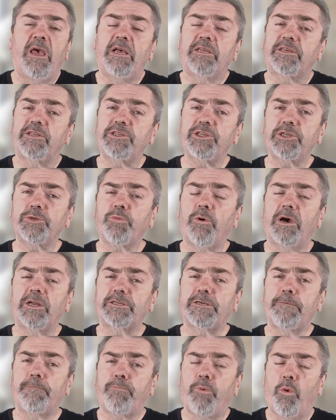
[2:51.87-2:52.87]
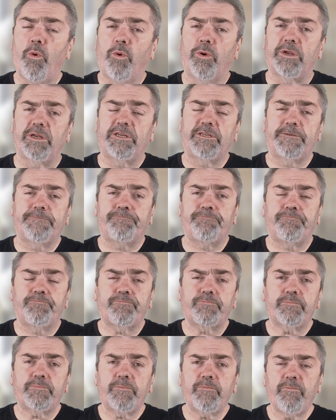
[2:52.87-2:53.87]
So this is why it's important
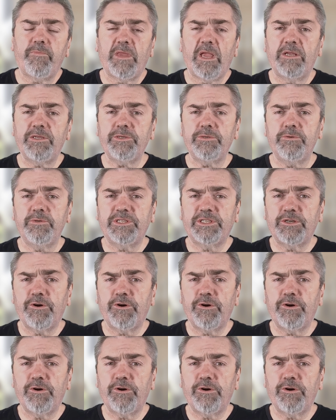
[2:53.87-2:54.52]
to